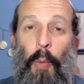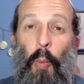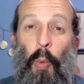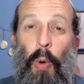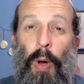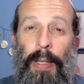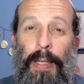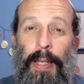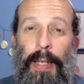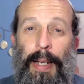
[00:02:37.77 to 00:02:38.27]

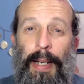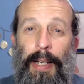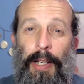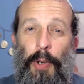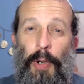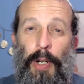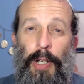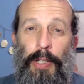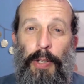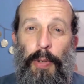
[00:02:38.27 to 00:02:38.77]
What did he
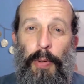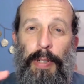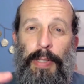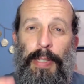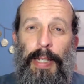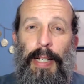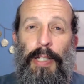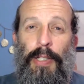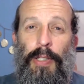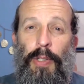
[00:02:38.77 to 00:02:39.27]
do? As soon
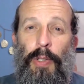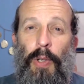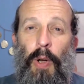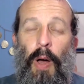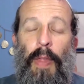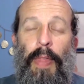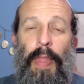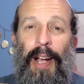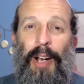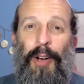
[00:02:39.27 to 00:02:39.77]
as he
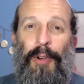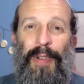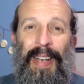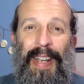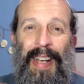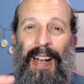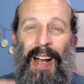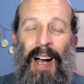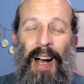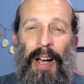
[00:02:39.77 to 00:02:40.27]
saw that grenade